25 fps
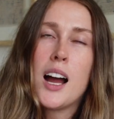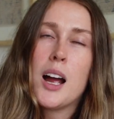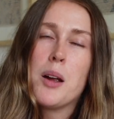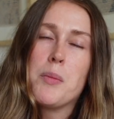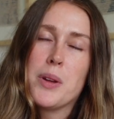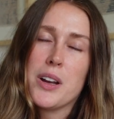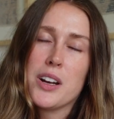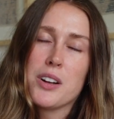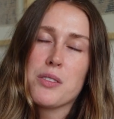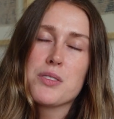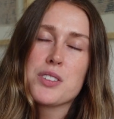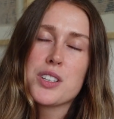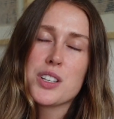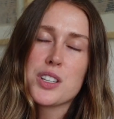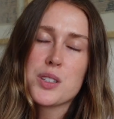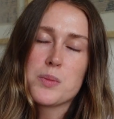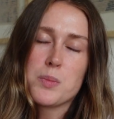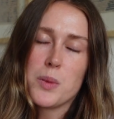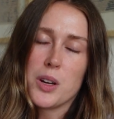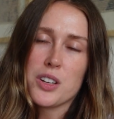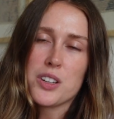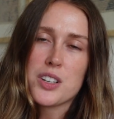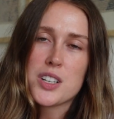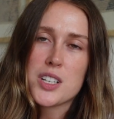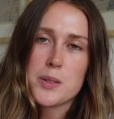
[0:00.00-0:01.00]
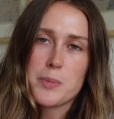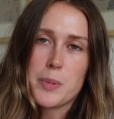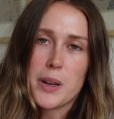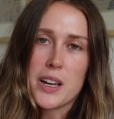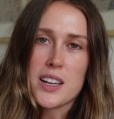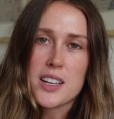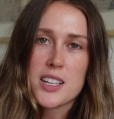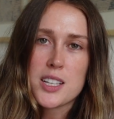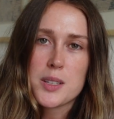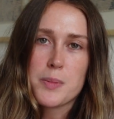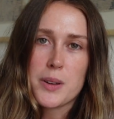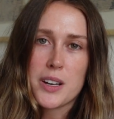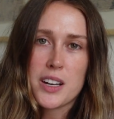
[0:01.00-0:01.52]
I mean, it was a smaller
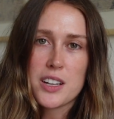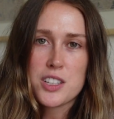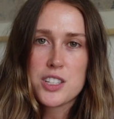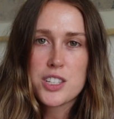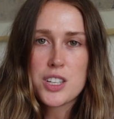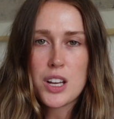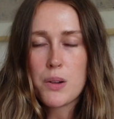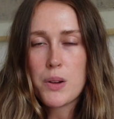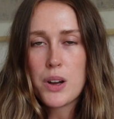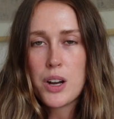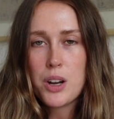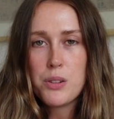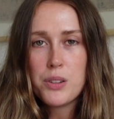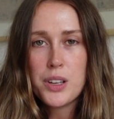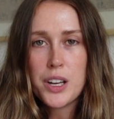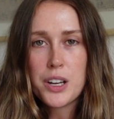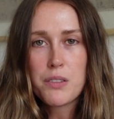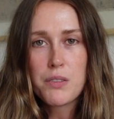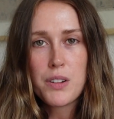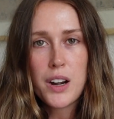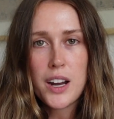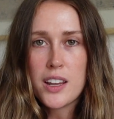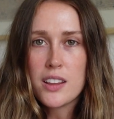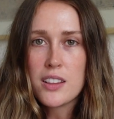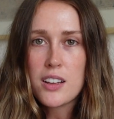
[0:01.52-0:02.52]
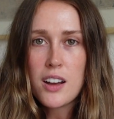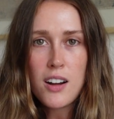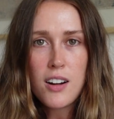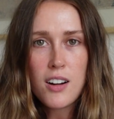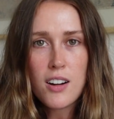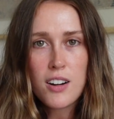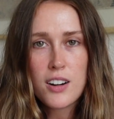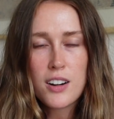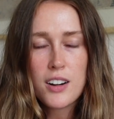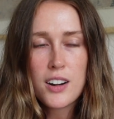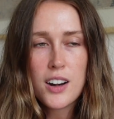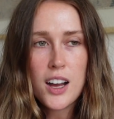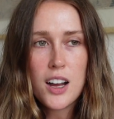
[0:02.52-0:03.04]
space, but in Soho, like right in the
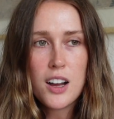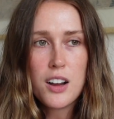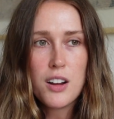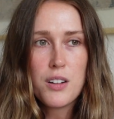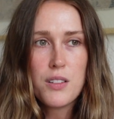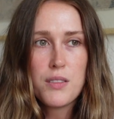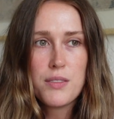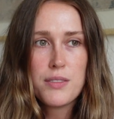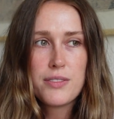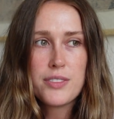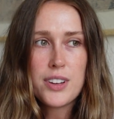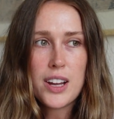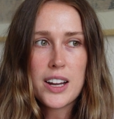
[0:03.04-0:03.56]
heart of,